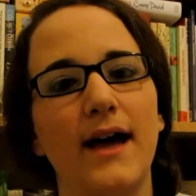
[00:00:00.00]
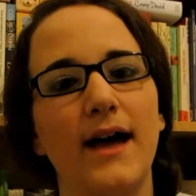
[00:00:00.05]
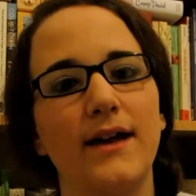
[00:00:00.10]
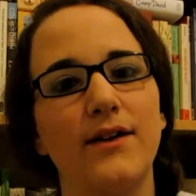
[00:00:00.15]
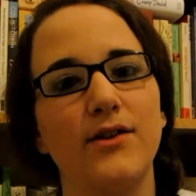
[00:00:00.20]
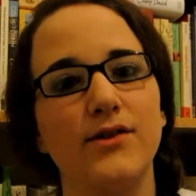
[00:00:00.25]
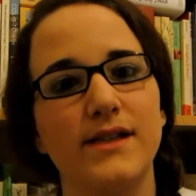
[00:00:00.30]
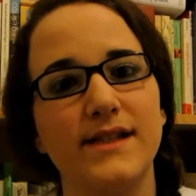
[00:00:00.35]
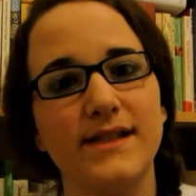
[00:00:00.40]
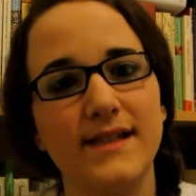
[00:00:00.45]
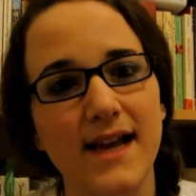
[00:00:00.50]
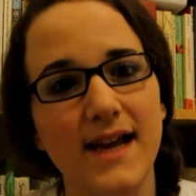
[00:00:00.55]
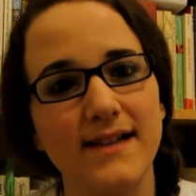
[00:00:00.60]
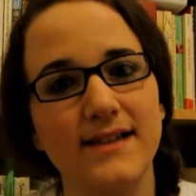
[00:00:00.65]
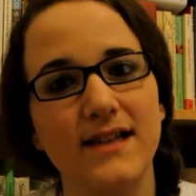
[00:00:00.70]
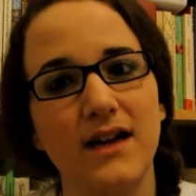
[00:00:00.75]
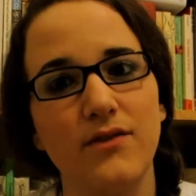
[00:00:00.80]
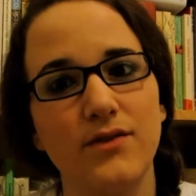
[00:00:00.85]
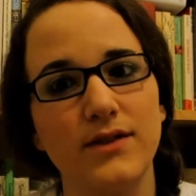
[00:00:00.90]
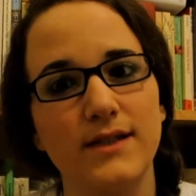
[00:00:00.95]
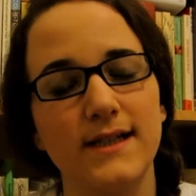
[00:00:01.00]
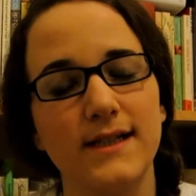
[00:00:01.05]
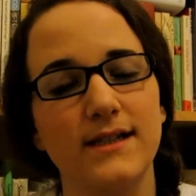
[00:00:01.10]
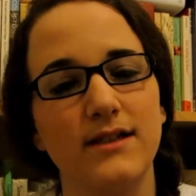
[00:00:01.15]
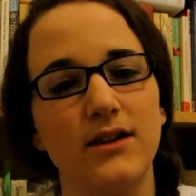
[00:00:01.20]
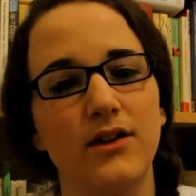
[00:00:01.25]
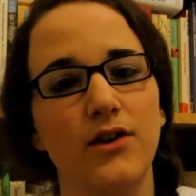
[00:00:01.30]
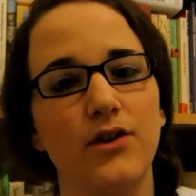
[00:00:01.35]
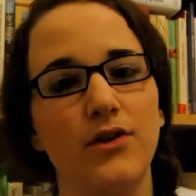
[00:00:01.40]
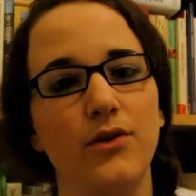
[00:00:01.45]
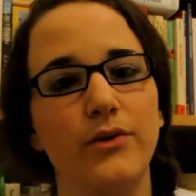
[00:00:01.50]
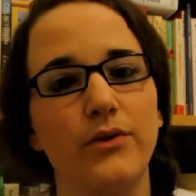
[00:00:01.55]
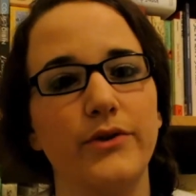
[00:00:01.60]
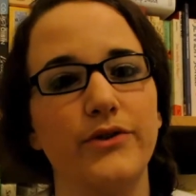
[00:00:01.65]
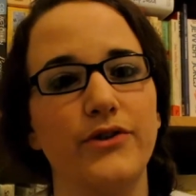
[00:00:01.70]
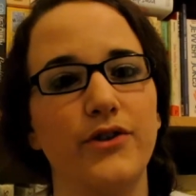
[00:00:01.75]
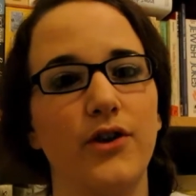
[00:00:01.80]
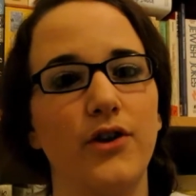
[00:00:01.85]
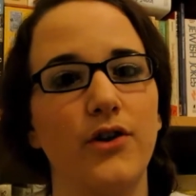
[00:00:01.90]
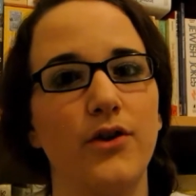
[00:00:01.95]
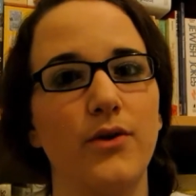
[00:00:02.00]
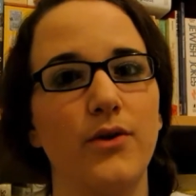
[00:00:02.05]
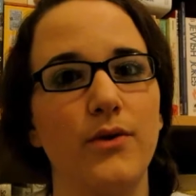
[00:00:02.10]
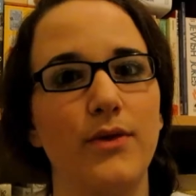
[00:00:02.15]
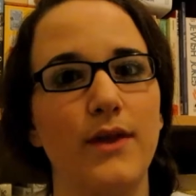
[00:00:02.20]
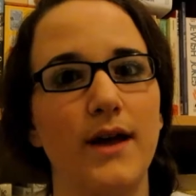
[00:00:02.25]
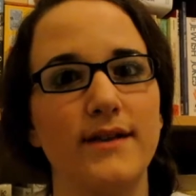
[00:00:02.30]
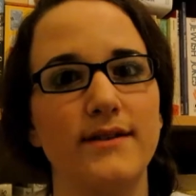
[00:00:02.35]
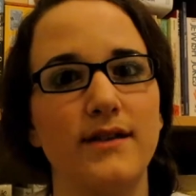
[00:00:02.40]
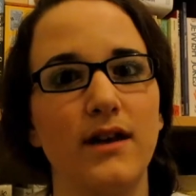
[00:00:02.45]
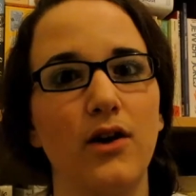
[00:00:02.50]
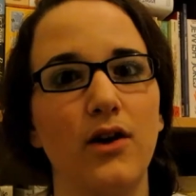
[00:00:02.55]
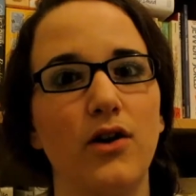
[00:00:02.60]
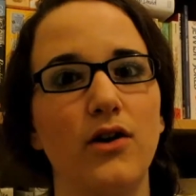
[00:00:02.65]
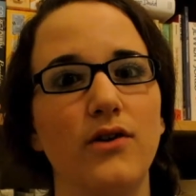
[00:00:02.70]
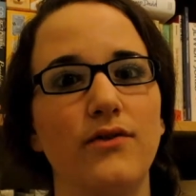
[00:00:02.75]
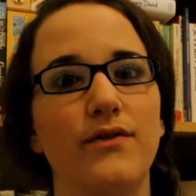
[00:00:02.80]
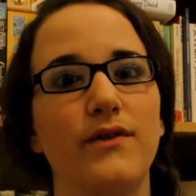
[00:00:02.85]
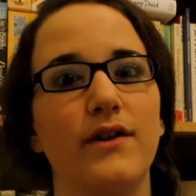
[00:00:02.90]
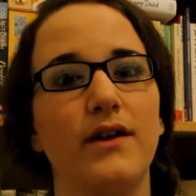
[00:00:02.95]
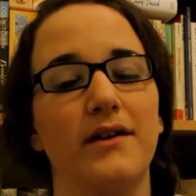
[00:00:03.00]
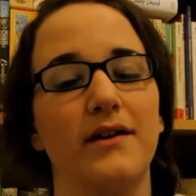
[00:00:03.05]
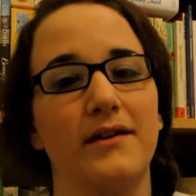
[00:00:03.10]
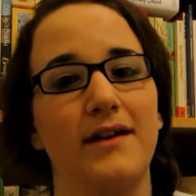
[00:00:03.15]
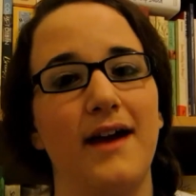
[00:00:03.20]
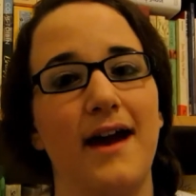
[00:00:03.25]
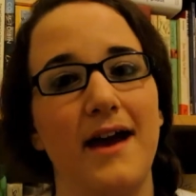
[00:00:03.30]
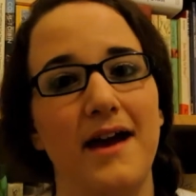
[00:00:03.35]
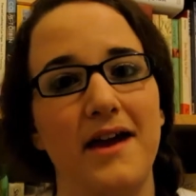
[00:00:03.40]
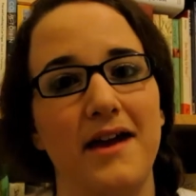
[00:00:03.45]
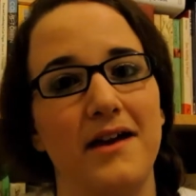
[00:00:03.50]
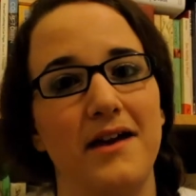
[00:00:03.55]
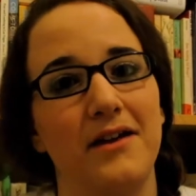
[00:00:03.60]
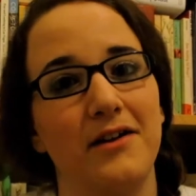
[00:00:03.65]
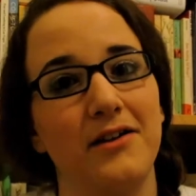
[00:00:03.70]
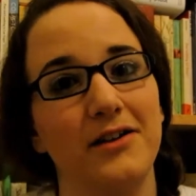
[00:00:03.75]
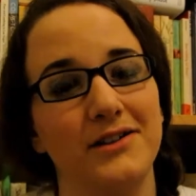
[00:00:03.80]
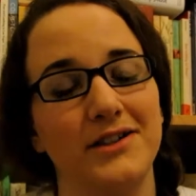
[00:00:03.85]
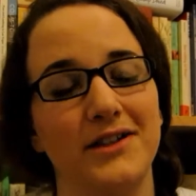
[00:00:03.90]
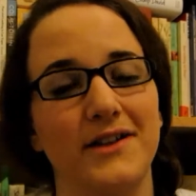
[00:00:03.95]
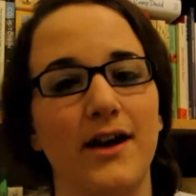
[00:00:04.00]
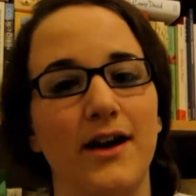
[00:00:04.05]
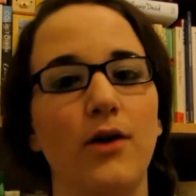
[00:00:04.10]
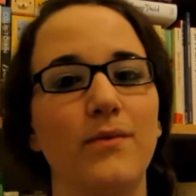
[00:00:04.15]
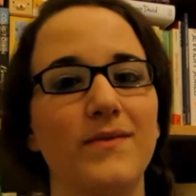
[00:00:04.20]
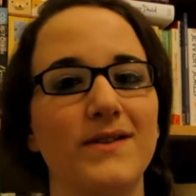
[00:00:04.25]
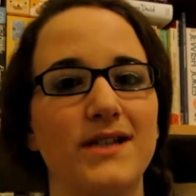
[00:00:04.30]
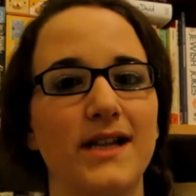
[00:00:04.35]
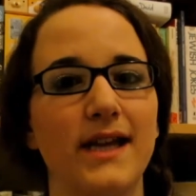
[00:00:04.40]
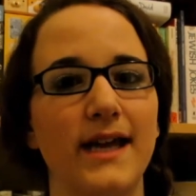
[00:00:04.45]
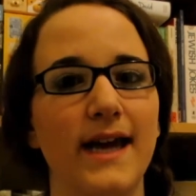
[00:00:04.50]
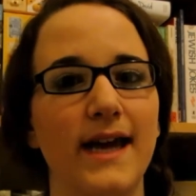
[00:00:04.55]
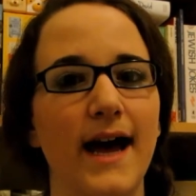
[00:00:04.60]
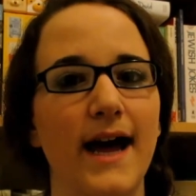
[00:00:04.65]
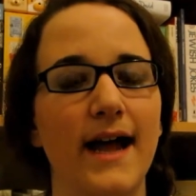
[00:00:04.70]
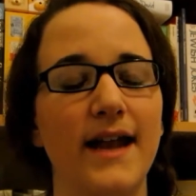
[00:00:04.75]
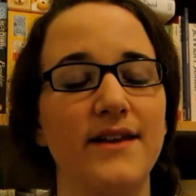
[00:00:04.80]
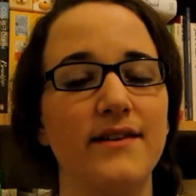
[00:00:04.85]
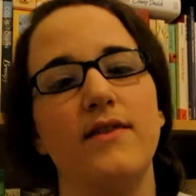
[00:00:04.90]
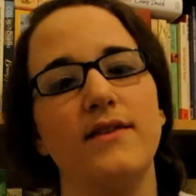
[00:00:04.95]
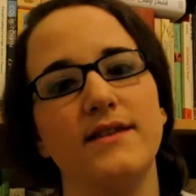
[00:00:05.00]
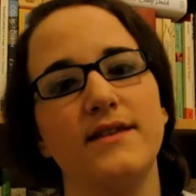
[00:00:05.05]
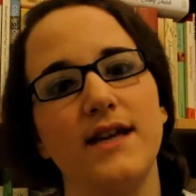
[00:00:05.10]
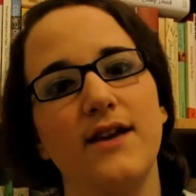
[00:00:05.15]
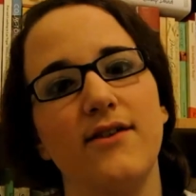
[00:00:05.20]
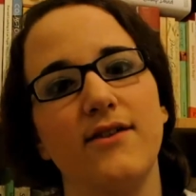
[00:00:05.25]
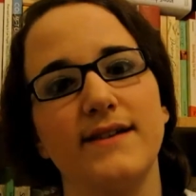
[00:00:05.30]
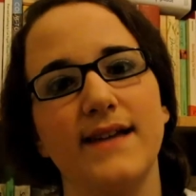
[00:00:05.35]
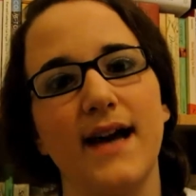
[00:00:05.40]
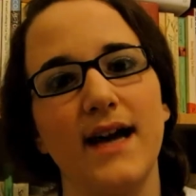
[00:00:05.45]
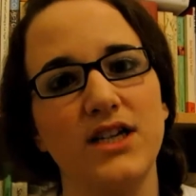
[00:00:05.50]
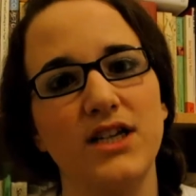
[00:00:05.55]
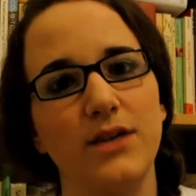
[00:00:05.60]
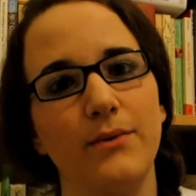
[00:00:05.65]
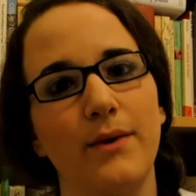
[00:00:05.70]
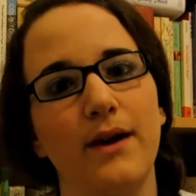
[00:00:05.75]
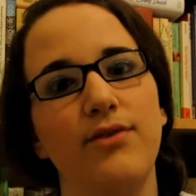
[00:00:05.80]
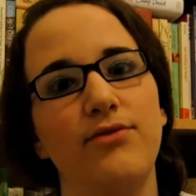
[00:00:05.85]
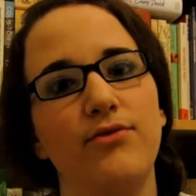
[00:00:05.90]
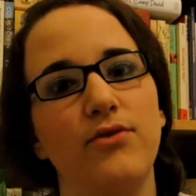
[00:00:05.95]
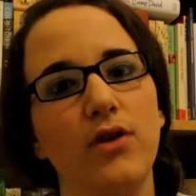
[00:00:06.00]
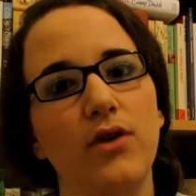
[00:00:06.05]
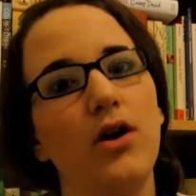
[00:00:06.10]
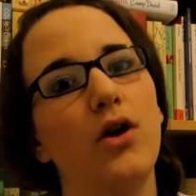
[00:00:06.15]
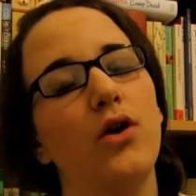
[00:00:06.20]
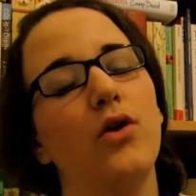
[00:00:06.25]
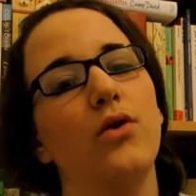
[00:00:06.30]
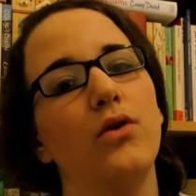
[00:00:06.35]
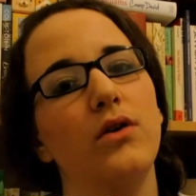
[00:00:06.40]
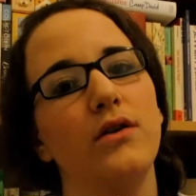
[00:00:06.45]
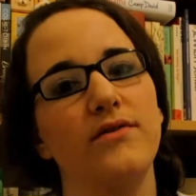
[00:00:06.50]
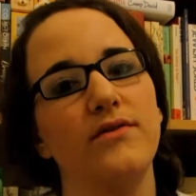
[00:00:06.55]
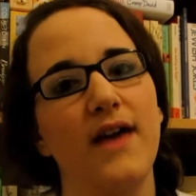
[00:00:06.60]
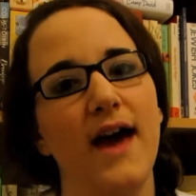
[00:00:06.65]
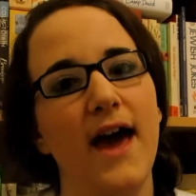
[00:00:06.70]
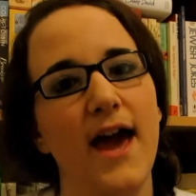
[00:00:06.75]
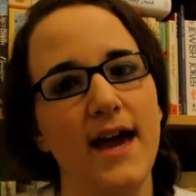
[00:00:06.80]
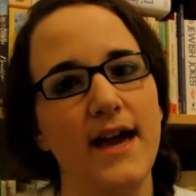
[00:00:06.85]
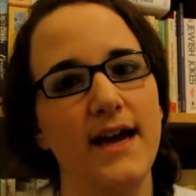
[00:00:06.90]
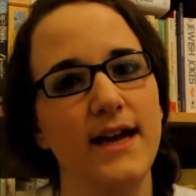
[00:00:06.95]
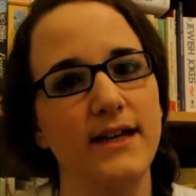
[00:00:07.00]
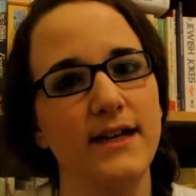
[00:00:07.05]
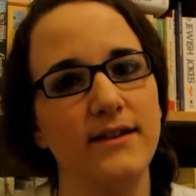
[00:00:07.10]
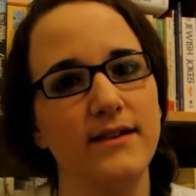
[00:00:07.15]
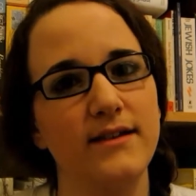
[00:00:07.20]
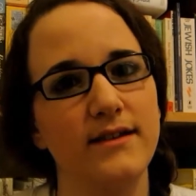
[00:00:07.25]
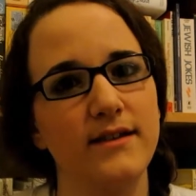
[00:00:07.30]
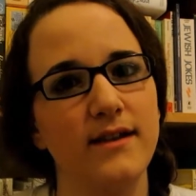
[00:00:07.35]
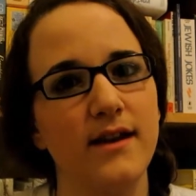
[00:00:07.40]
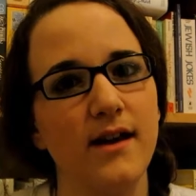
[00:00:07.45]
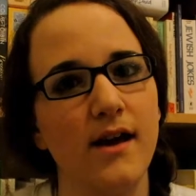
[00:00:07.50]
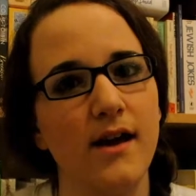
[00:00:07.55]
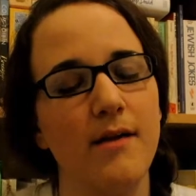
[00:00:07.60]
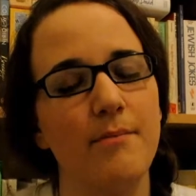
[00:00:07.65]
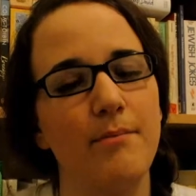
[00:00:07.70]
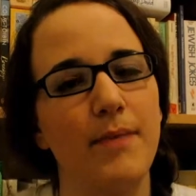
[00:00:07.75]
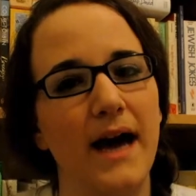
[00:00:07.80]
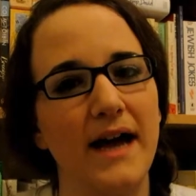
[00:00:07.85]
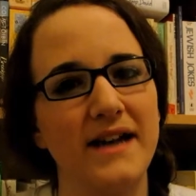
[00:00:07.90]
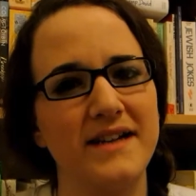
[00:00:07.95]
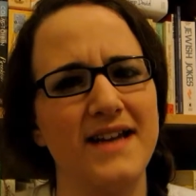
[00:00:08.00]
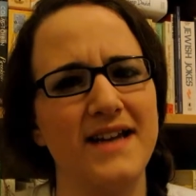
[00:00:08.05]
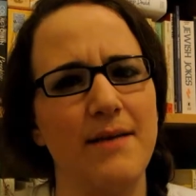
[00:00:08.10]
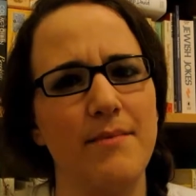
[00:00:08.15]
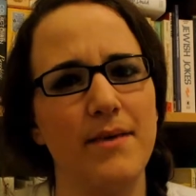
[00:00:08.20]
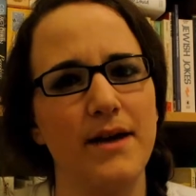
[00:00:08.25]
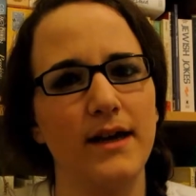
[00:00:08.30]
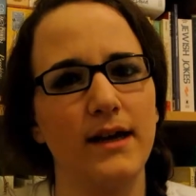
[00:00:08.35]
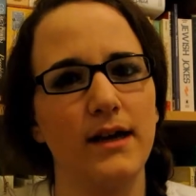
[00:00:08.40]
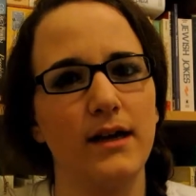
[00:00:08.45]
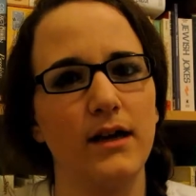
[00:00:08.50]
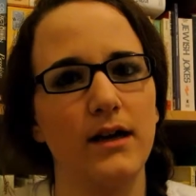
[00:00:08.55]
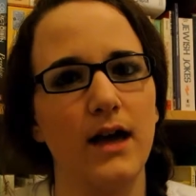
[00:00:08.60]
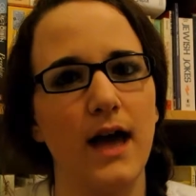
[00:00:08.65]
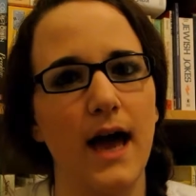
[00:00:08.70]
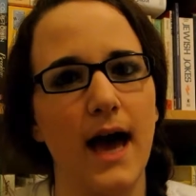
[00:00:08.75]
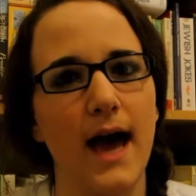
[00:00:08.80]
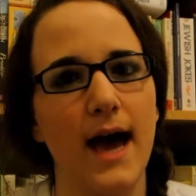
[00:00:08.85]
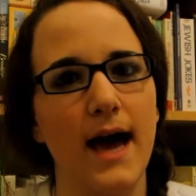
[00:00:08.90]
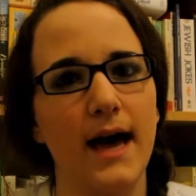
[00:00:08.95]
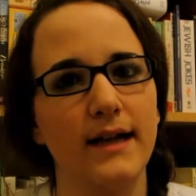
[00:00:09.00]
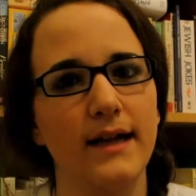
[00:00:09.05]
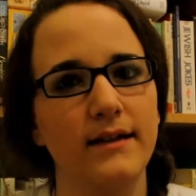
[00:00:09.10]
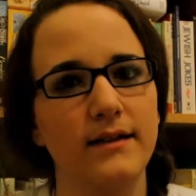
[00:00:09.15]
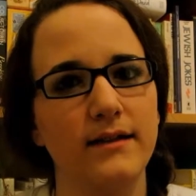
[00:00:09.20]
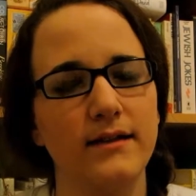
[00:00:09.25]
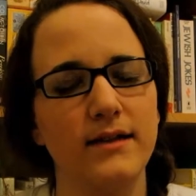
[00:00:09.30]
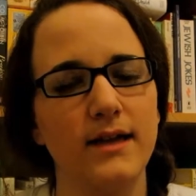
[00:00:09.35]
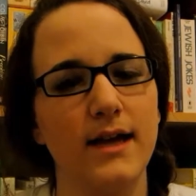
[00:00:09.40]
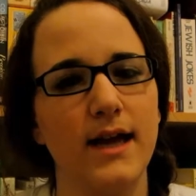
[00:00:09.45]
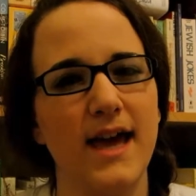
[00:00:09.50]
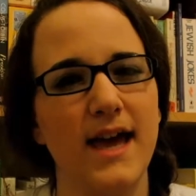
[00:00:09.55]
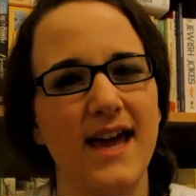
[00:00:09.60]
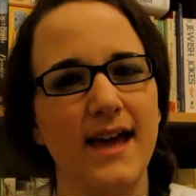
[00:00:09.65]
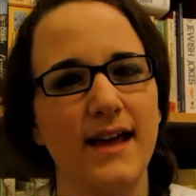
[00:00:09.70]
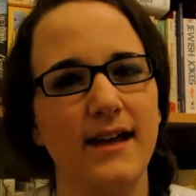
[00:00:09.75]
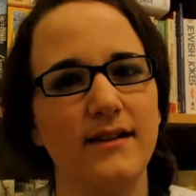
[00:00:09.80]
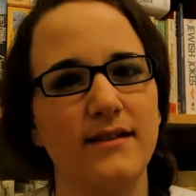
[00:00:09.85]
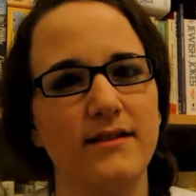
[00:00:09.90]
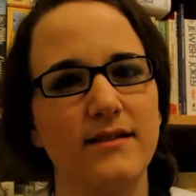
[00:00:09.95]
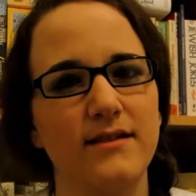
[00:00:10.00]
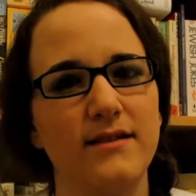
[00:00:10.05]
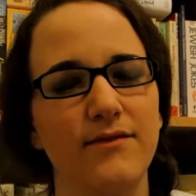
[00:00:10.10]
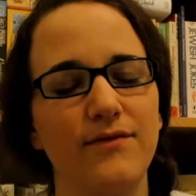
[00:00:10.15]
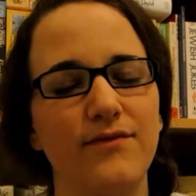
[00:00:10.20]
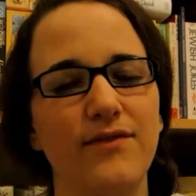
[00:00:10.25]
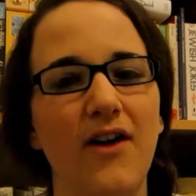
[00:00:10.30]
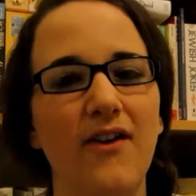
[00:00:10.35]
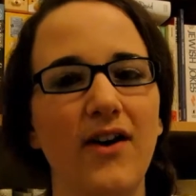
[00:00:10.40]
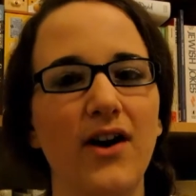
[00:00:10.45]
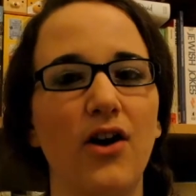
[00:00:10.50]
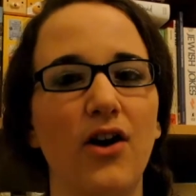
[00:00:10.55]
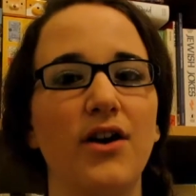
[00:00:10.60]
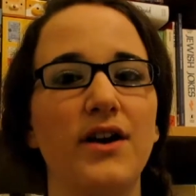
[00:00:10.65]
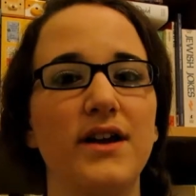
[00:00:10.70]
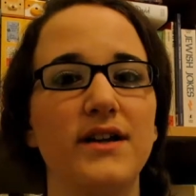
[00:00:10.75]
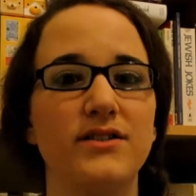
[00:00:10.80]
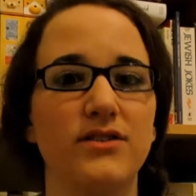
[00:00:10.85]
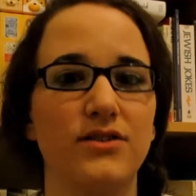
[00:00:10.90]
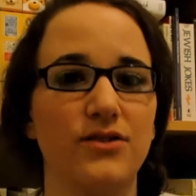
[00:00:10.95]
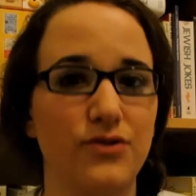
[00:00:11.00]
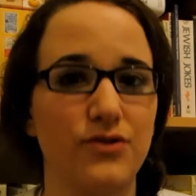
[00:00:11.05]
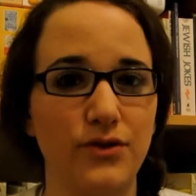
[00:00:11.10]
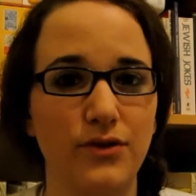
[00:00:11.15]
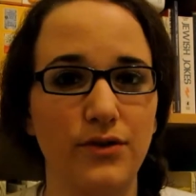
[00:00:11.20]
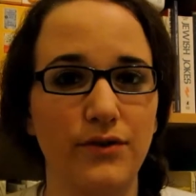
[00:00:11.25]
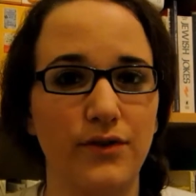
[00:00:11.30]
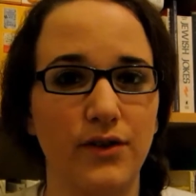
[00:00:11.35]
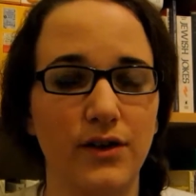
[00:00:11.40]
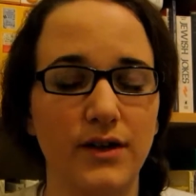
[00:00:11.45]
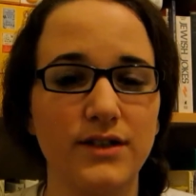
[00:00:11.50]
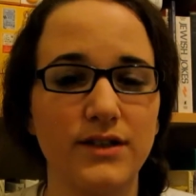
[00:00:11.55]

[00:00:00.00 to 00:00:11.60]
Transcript: and it's set in San Francisco so there's a lot of gay culture there obviously and the series actually went through the whole of the AIDS pandemic and it's very honest and truthful.